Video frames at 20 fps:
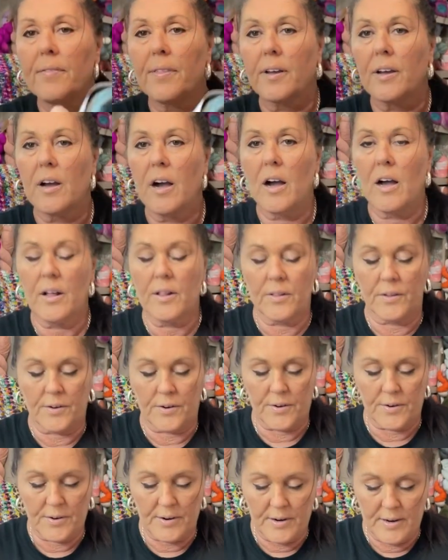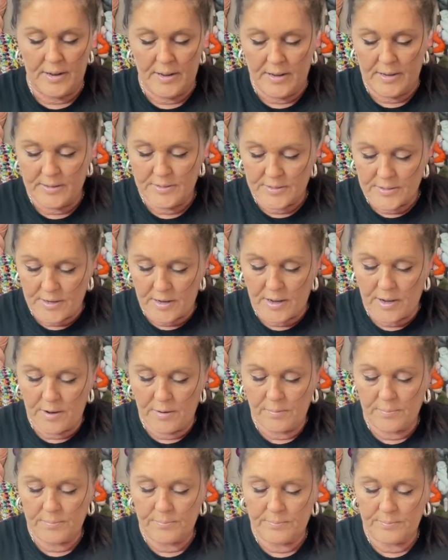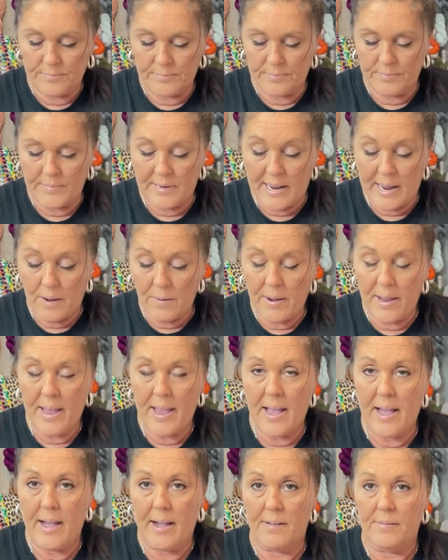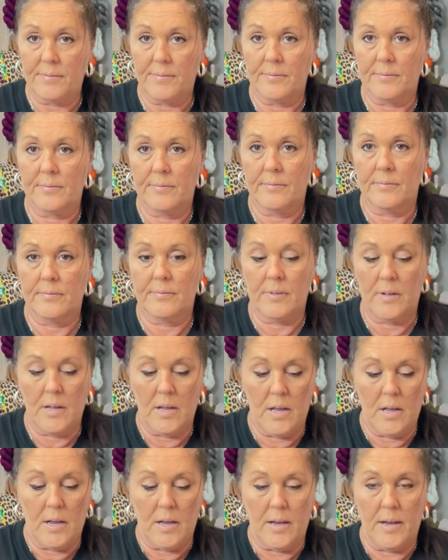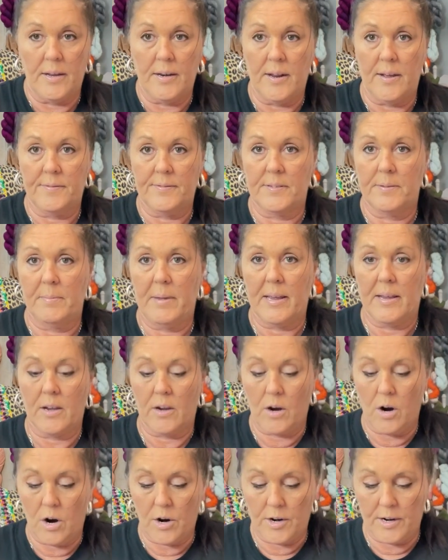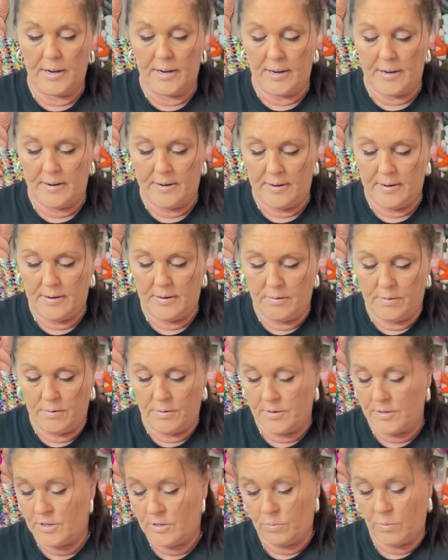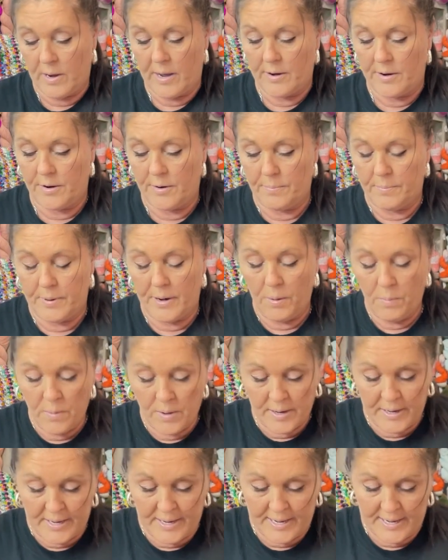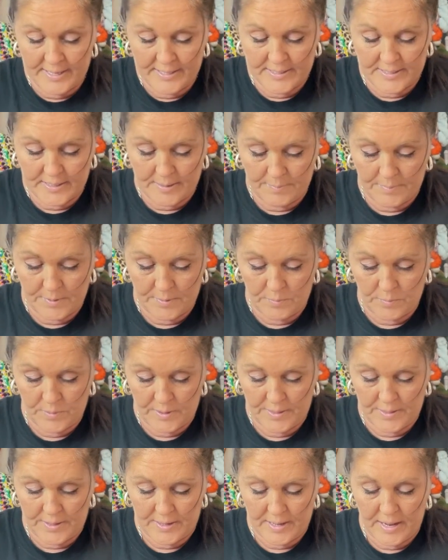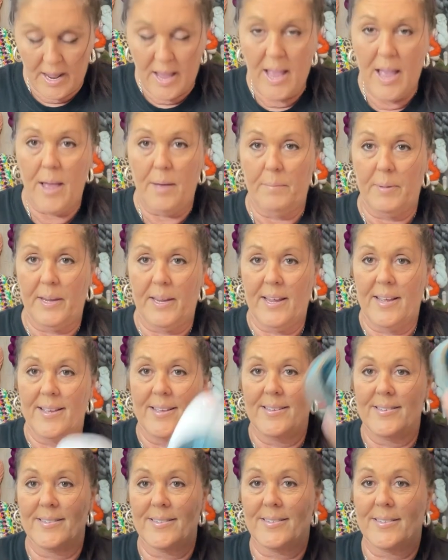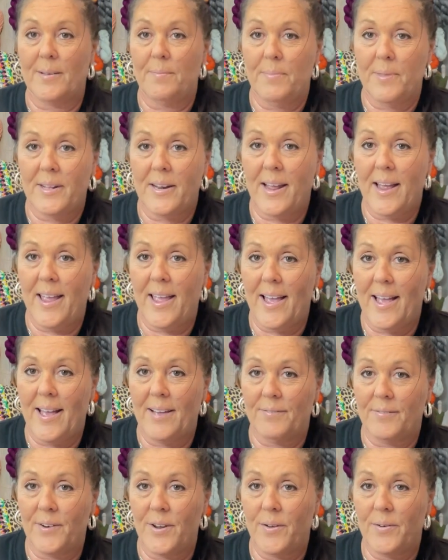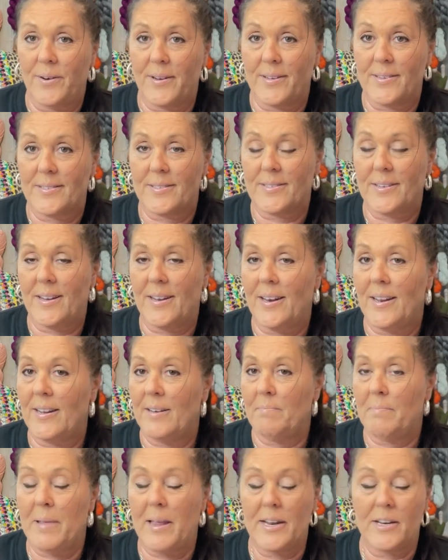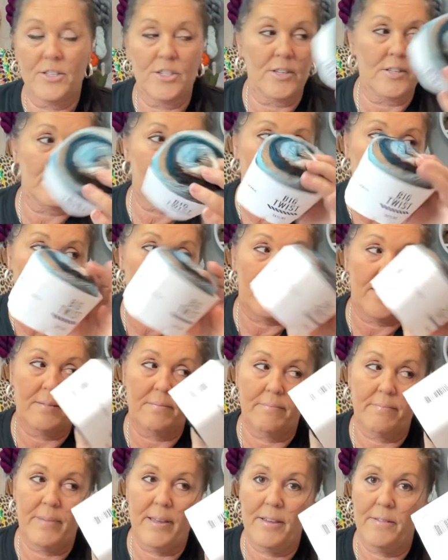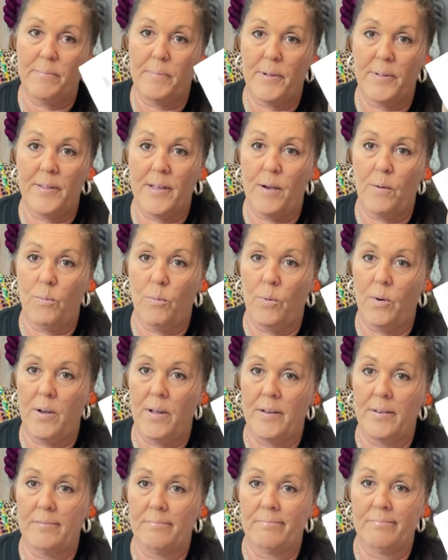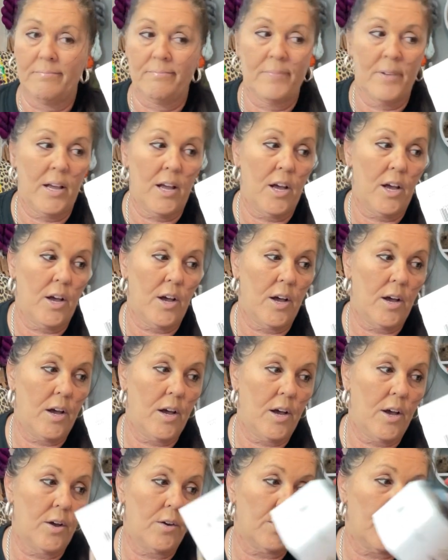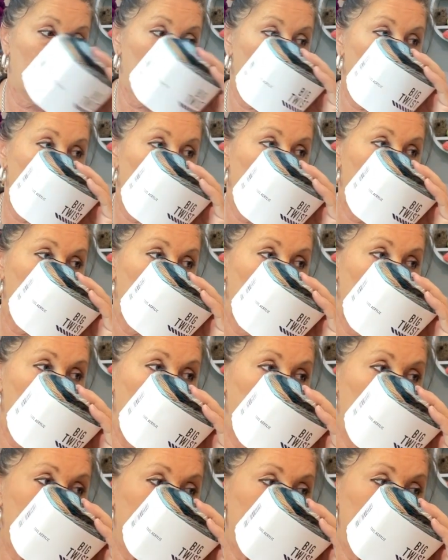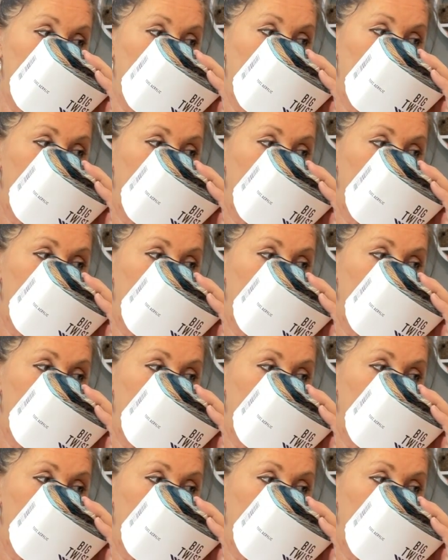the color. So now I have enough to make a cardigan or a sweater, but I want to knit something with it because something I have noticed, and it may just may have been that one Ogo, um,